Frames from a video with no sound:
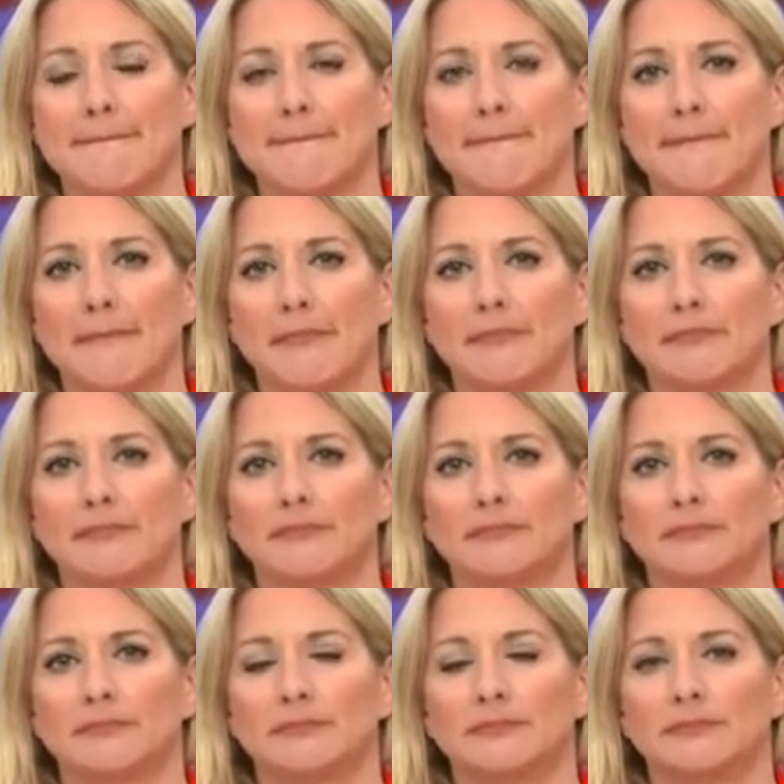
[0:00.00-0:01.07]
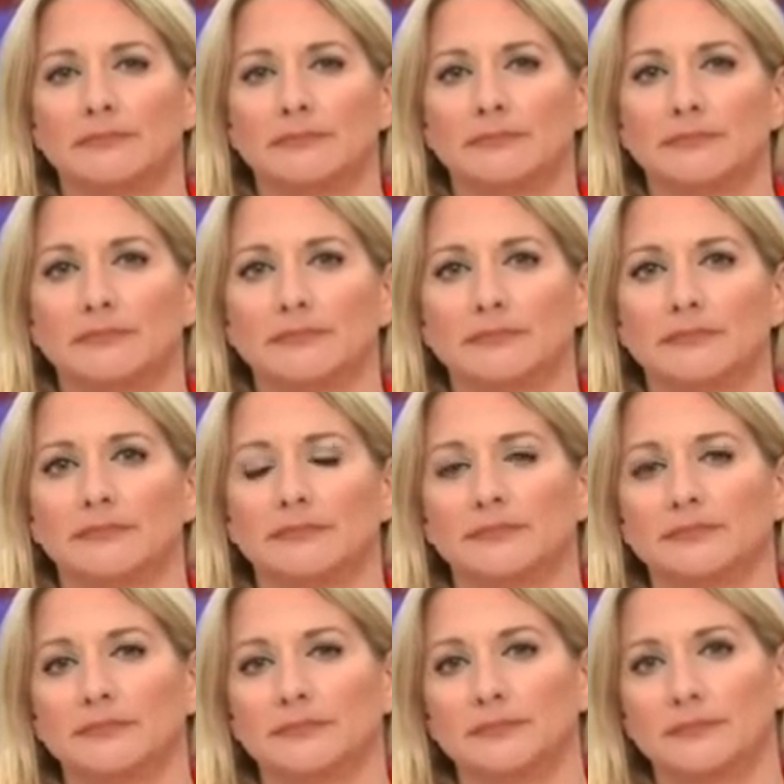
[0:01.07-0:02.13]

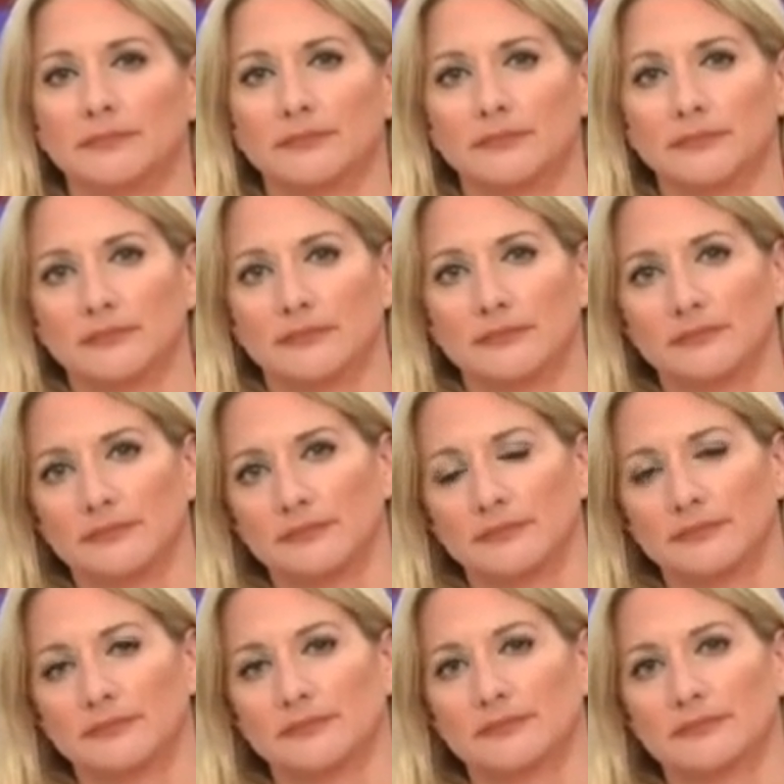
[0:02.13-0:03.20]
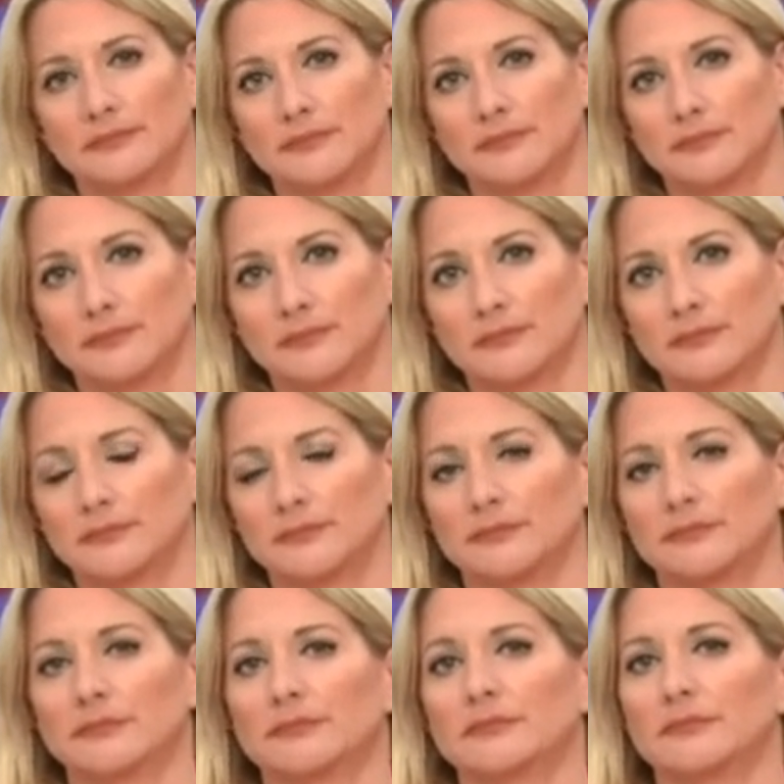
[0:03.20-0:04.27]

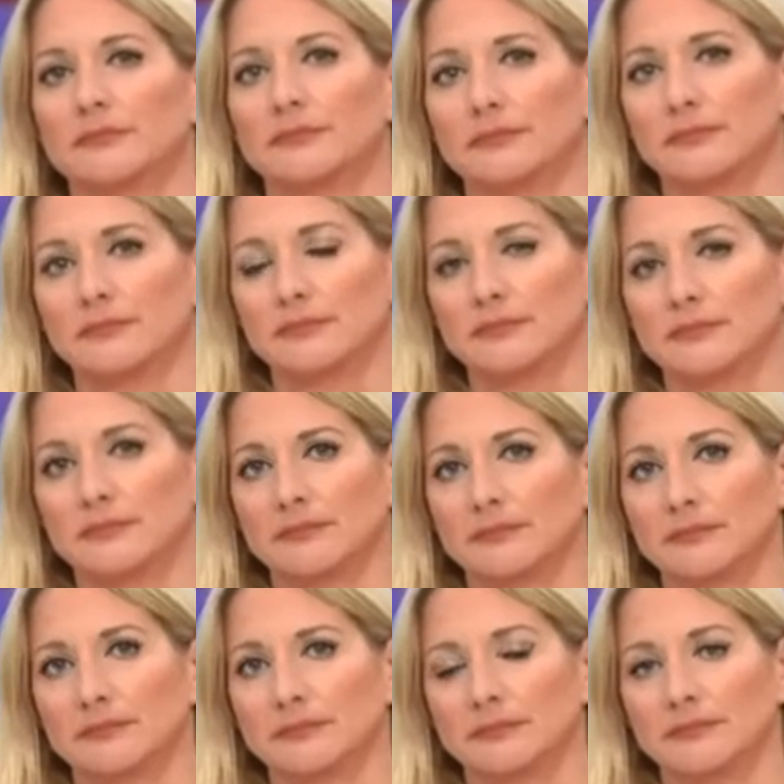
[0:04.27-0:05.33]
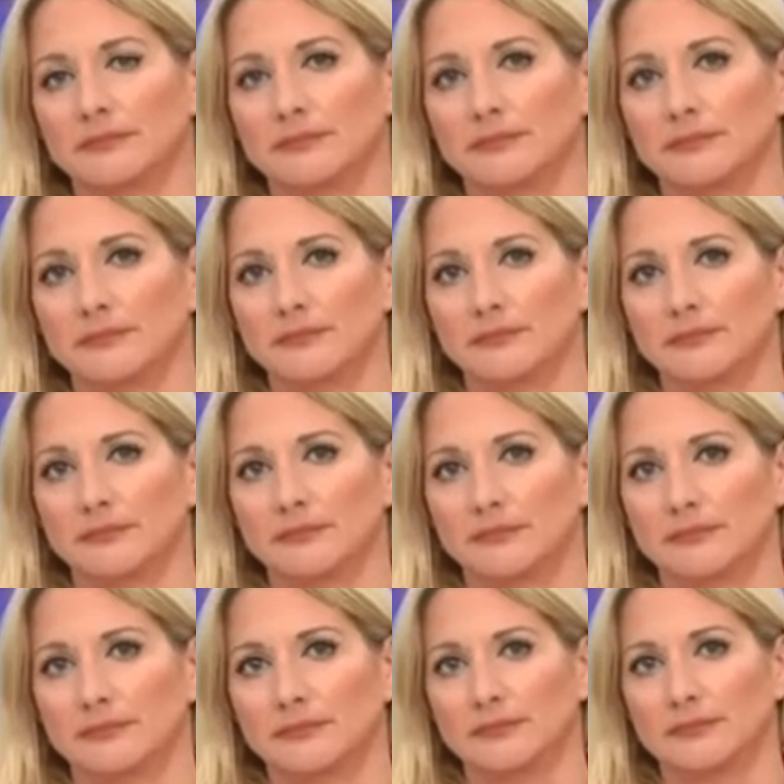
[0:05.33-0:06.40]

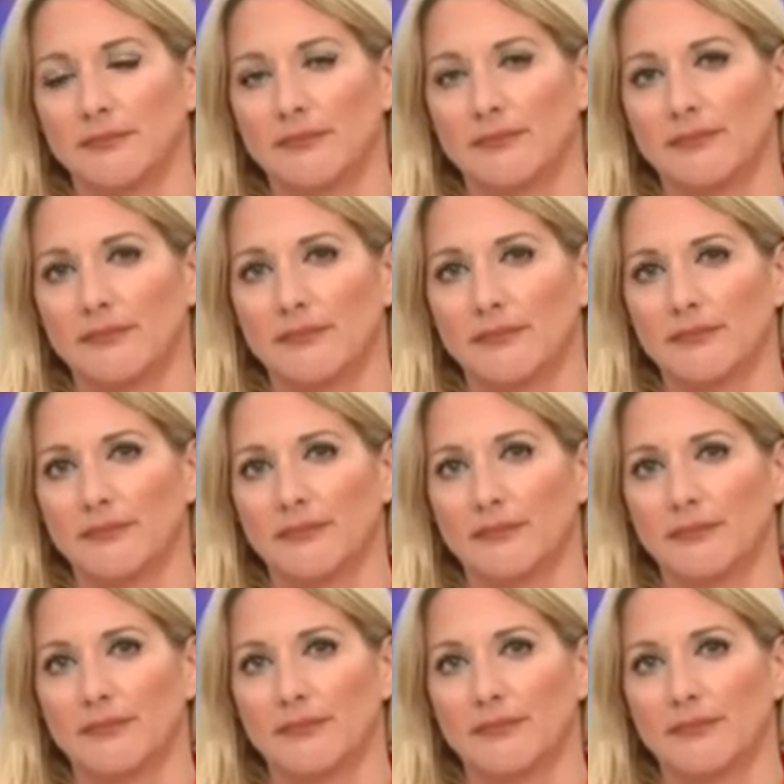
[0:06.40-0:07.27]
No words are spoken by the person on screen.